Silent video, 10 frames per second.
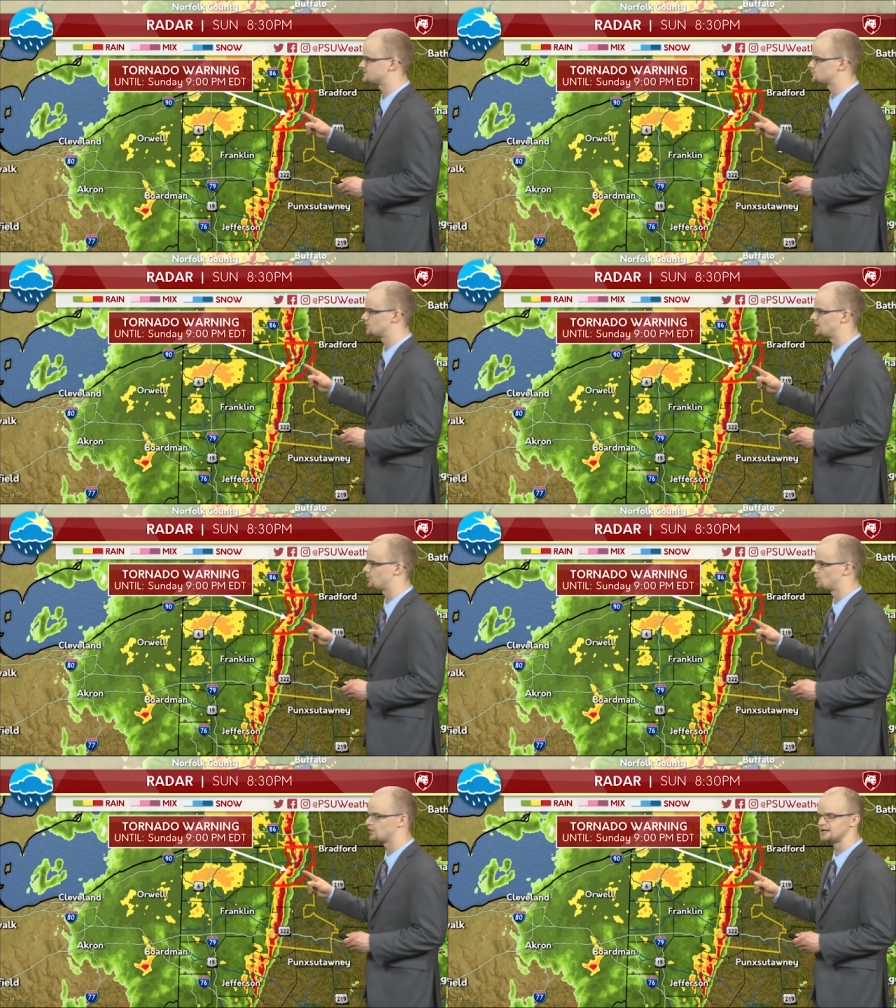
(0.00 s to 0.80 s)
This tornado
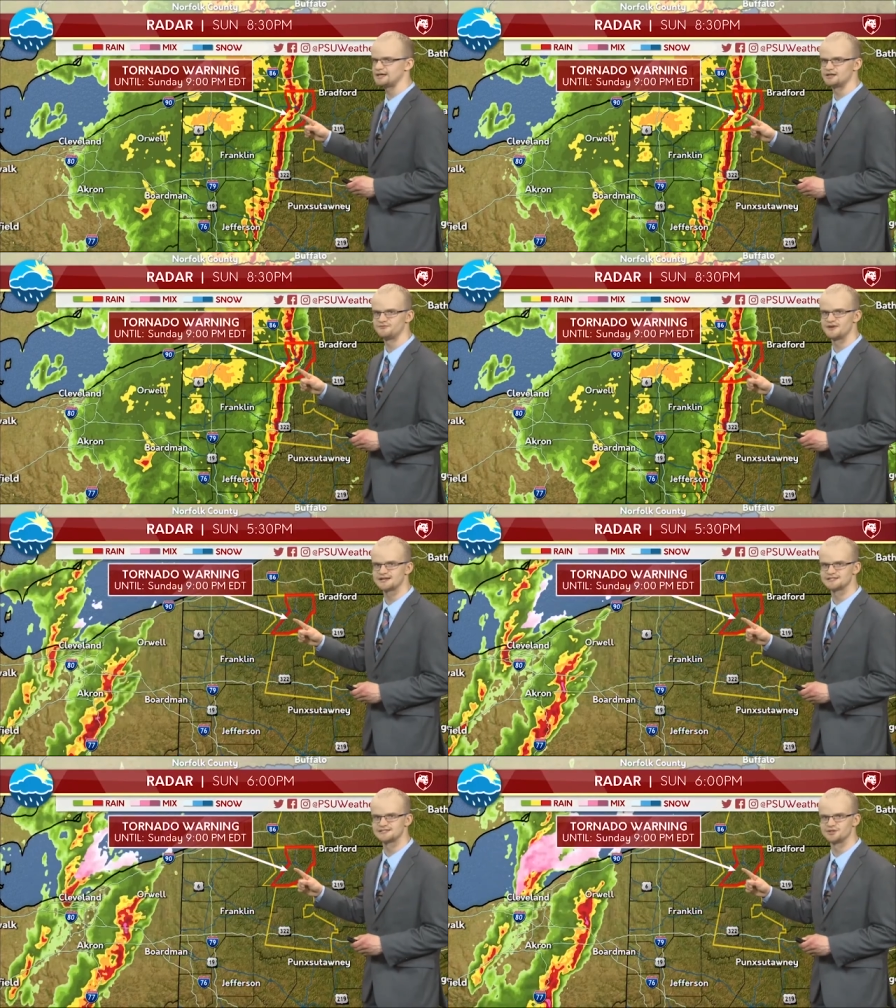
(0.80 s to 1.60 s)
warning in
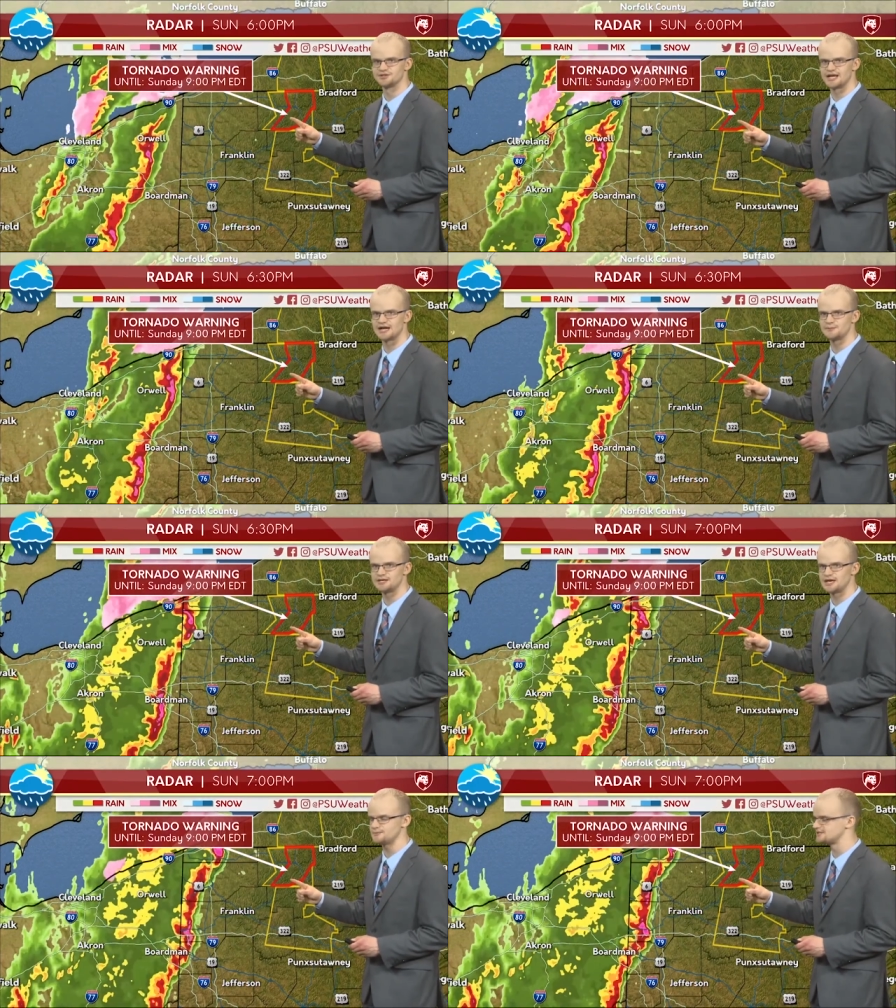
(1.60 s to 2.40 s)
effect until 9
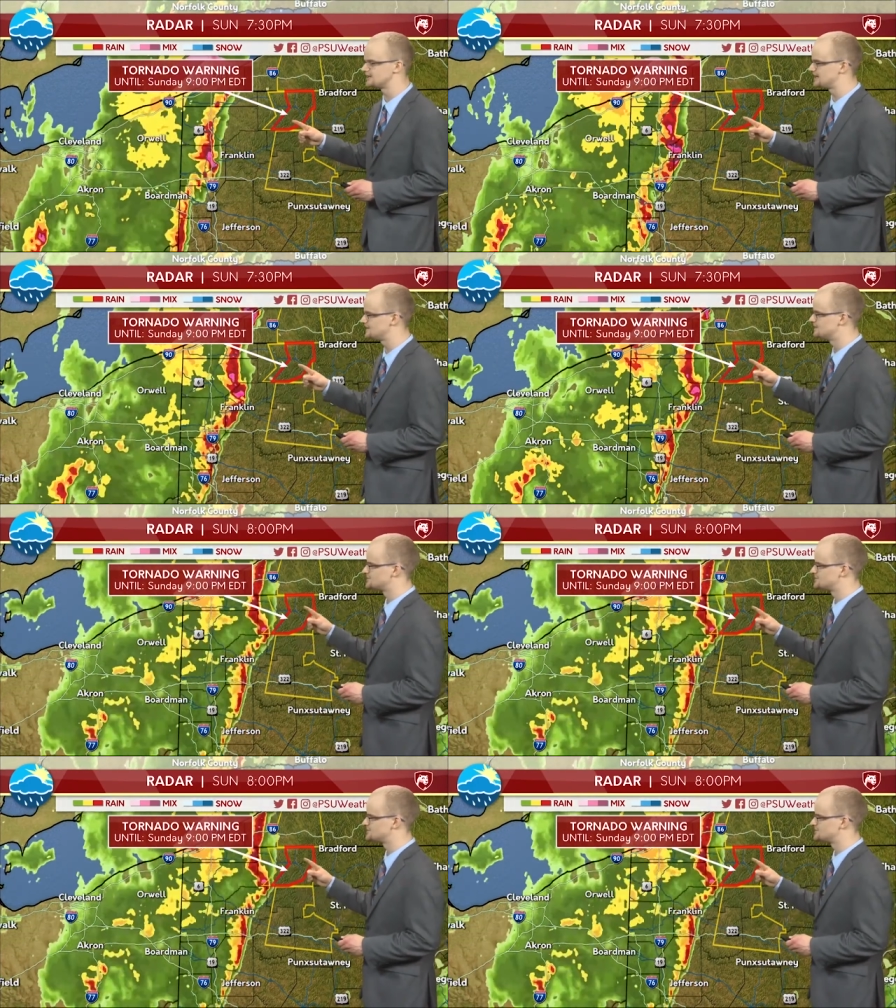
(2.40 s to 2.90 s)
p.m. tonight.